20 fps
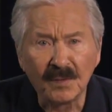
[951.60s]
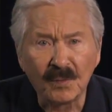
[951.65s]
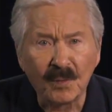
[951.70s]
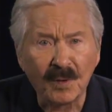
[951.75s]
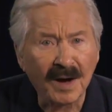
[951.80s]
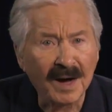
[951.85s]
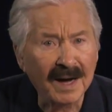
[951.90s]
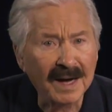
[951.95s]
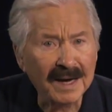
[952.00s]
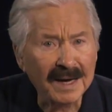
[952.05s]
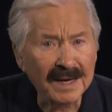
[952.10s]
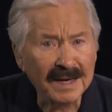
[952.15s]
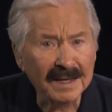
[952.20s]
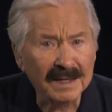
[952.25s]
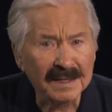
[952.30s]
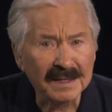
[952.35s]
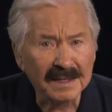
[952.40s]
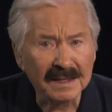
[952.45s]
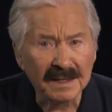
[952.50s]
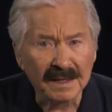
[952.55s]
Why?
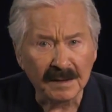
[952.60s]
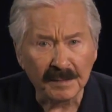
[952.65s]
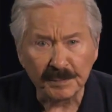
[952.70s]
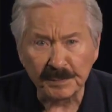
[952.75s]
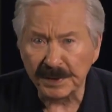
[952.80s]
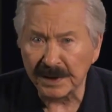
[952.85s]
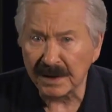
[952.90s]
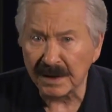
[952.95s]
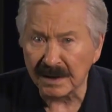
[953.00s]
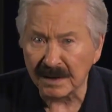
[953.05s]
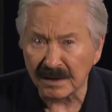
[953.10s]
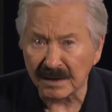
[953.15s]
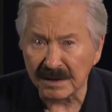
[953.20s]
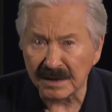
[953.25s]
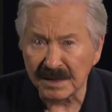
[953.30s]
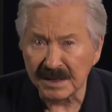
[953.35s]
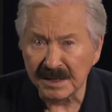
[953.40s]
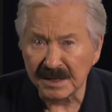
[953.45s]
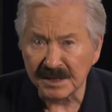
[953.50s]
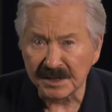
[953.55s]

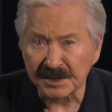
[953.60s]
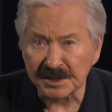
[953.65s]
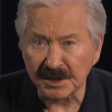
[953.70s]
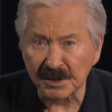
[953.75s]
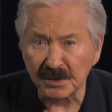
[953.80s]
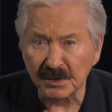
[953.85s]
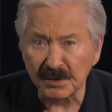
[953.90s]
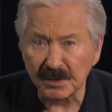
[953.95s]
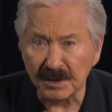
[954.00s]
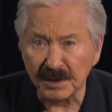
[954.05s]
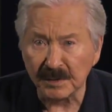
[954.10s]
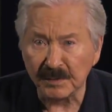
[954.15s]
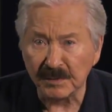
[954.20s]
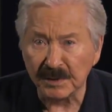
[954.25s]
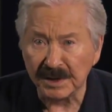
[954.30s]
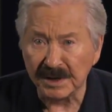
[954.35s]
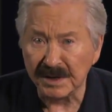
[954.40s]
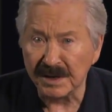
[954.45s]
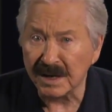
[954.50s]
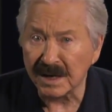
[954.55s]
Apparently, so it
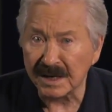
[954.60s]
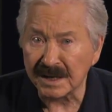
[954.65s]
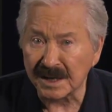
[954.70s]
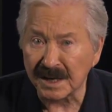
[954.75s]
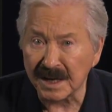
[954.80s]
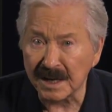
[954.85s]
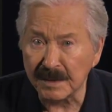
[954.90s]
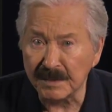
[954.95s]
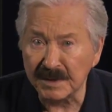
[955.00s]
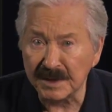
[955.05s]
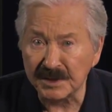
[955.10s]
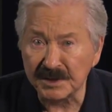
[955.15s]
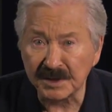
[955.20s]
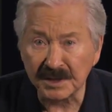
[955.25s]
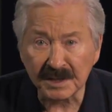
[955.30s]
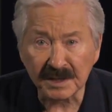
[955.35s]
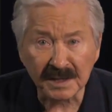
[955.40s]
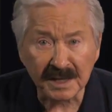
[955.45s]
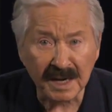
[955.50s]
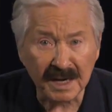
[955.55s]
would not
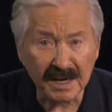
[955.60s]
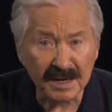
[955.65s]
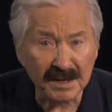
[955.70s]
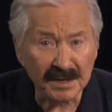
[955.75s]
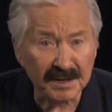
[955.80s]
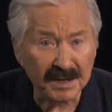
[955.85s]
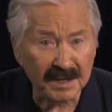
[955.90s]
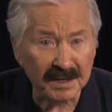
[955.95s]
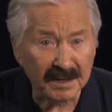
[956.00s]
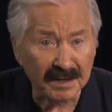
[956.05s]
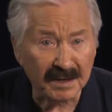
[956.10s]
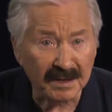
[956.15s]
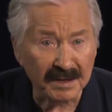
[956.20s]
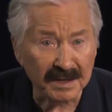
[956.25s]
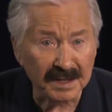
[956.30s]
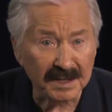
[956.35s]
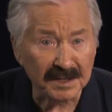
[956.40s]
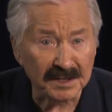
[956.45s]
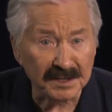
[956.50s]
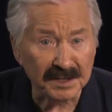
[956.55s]
damage candidate
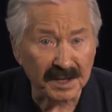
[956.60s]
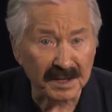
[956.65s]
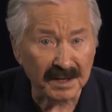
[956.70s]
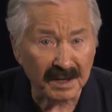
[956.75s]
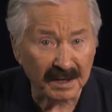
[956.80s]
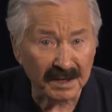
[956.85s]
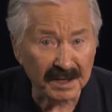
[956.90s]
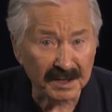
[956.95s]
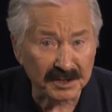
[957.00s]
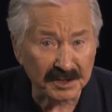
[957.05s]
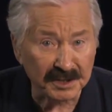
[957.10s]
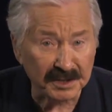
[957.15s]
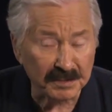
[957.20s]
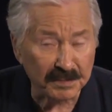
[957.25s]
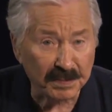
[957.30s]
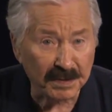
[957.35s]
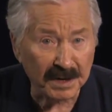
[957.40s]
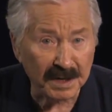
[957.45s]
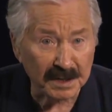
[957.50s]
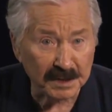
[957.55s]
Clinton's election
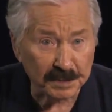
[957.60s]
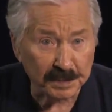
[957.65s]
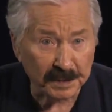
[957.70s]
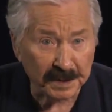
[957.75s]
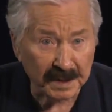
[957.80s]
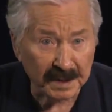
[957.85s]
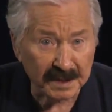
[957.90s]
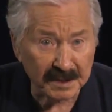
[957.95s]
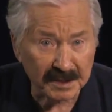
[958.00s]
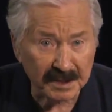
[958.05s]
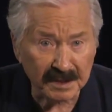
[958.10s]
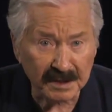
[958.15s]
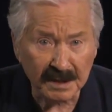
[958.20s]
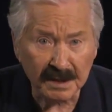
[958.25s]
prospects.